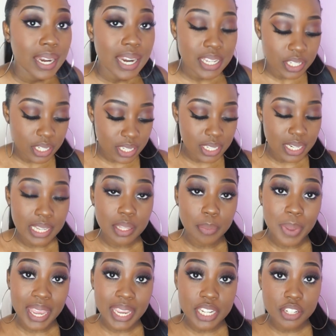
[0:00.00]
as you can see, like the
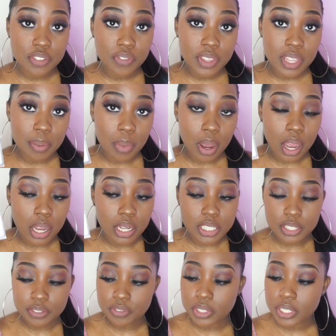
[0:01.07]
packaging for them are
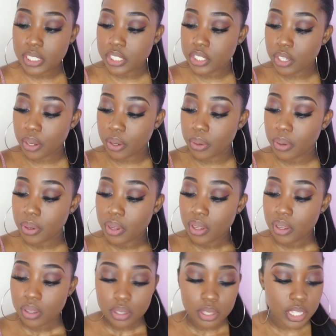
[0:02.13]
different. So
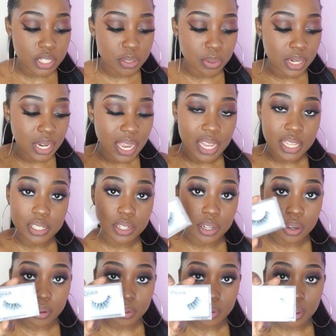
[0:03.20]
this one has, you
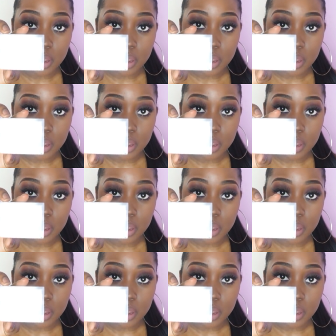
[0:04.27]
know,